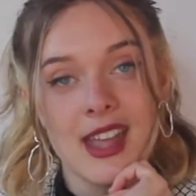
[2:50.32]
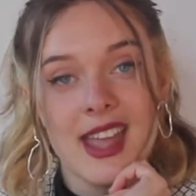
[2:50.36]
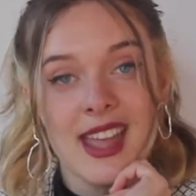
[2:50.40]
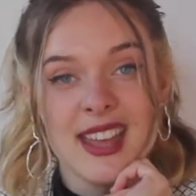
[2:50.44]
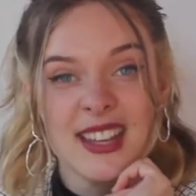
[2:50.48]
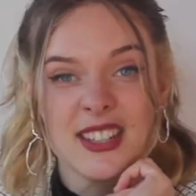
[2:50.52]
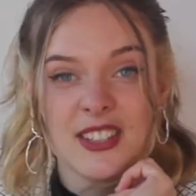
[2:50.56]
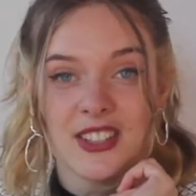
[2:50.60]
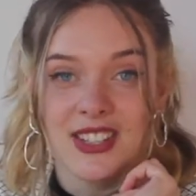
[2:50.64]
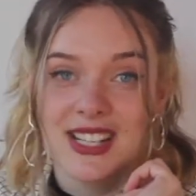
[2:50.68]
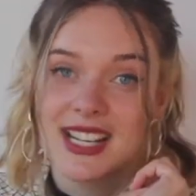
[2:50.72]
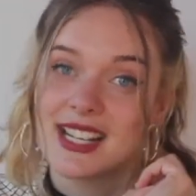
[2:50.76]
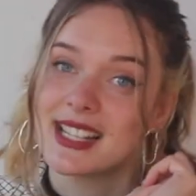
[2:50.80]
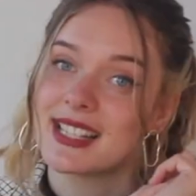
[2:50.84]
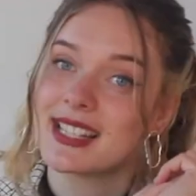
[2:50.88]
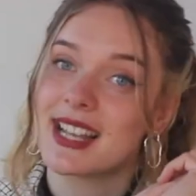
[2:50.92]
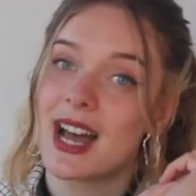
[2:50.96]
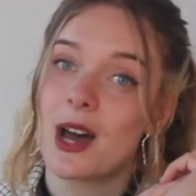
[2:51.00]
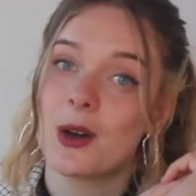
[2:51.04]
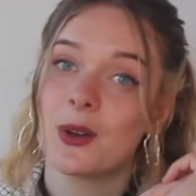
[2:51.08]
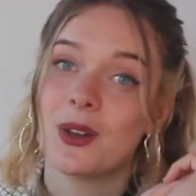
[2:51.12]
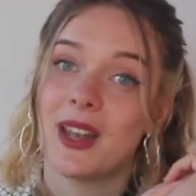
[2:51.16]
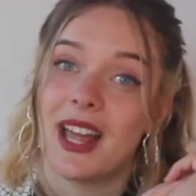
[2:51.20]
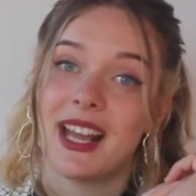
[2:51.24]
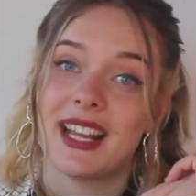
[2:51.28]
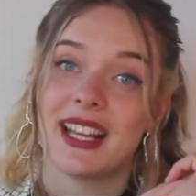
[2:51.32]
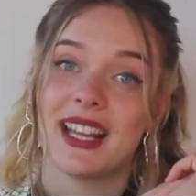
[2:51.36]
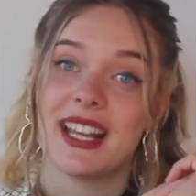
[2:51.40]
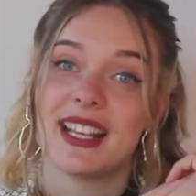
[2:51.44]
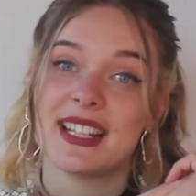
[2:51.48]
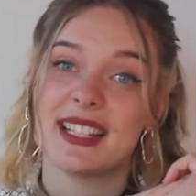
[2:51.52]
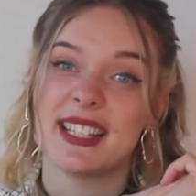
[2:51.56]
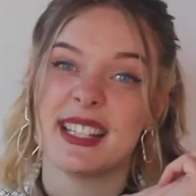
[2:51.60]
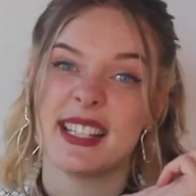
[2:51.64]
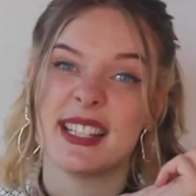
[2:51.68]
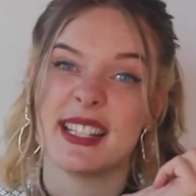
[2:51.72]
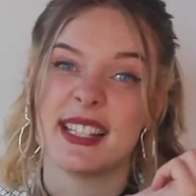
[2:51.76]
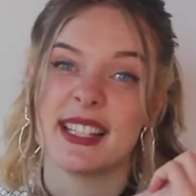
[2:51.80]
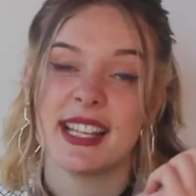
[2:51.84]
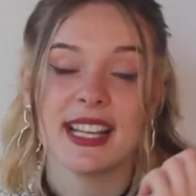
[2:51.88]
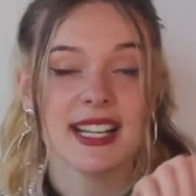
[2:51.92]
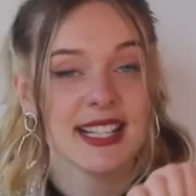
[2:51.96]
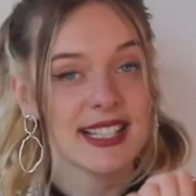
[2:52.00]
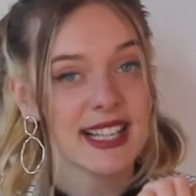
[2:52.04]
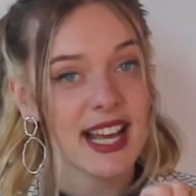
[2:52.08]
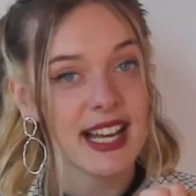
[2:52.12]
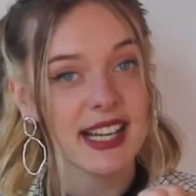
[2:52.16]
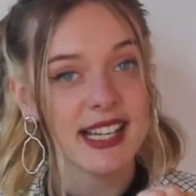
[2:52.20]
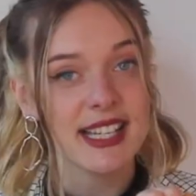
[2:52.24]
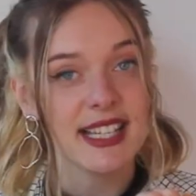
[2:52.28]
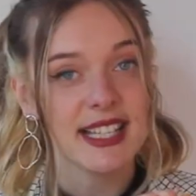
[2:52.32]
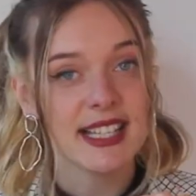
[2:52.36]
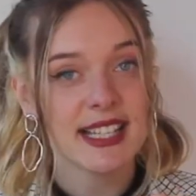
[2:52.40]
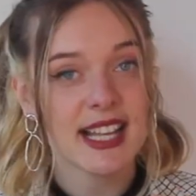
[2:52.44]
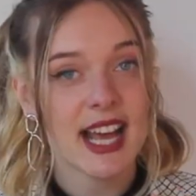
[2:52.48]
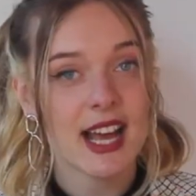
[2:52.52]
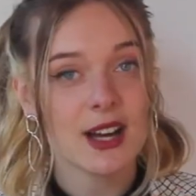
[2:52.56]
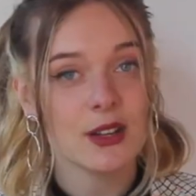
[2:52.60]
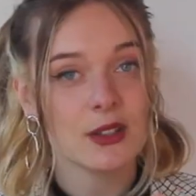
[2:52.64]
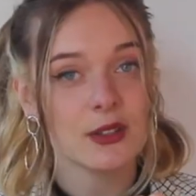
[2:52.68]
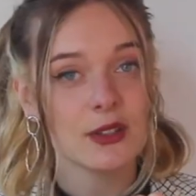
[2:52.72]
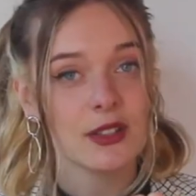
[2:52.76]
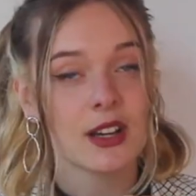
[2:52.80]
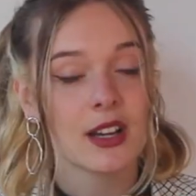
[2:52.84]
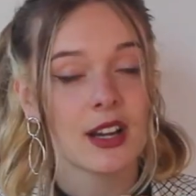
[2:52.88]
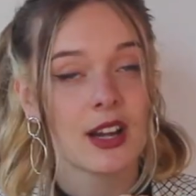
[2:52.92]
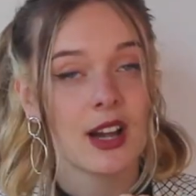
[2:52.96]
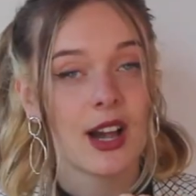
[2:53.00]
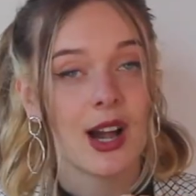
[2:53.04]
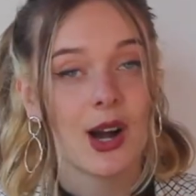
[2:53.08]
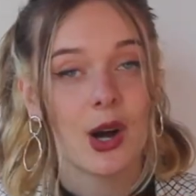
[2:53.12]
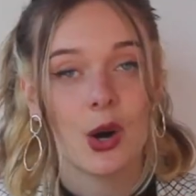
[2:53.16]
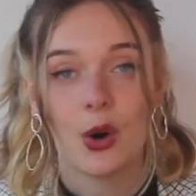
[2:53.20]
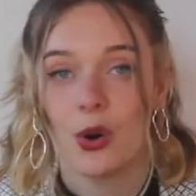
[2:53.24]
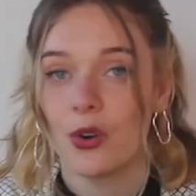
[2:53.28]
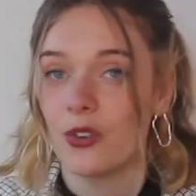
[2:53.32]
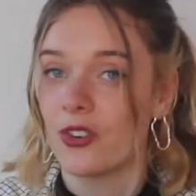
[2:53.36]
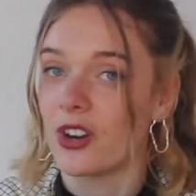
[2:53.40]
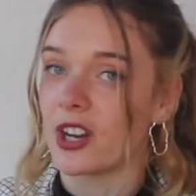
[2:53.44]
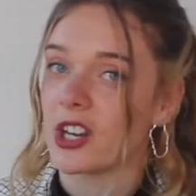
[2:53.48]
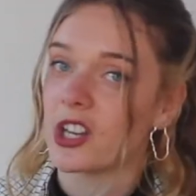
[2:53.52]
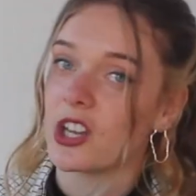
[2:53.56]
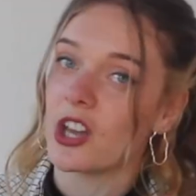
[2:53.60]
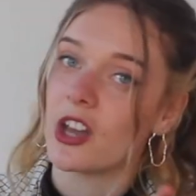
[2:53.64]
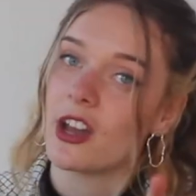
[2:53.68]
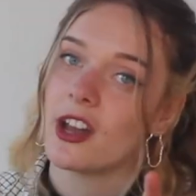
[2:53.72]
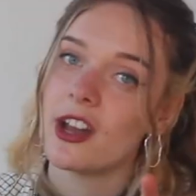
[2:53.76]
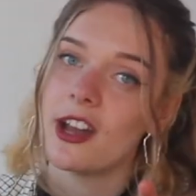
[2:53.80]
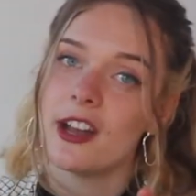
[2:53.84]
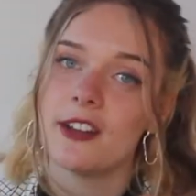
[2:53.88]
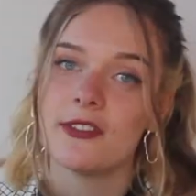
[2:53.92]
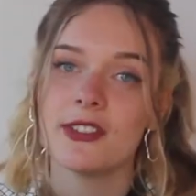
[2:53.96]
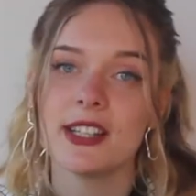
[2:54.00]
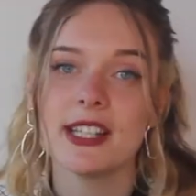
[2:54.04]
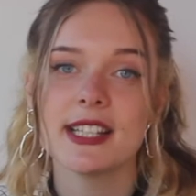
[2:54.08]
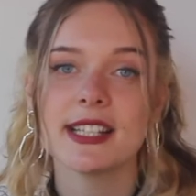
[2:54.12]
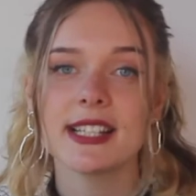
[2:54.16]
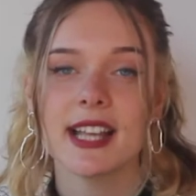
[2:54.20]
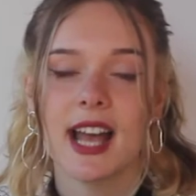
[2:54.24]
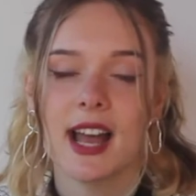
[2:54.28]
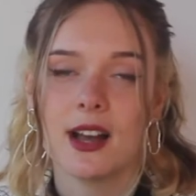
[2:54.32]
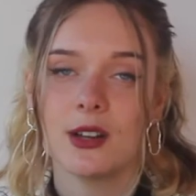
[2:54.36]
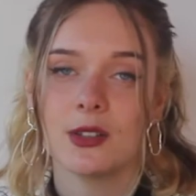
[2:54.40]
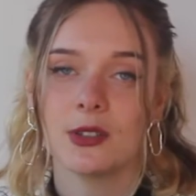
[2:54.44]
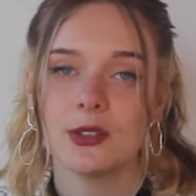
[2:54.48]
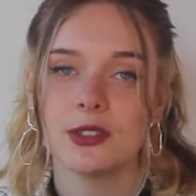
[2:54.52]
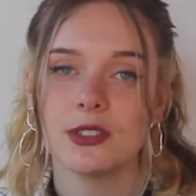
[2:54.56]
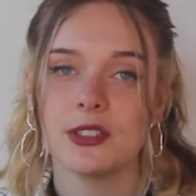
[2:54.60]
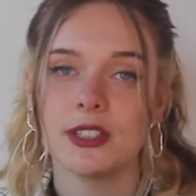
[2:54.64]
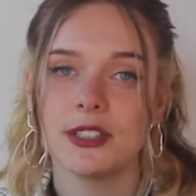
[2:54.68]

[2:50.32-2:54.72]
Does it sound like a zigzaggy sound or a curvy sound?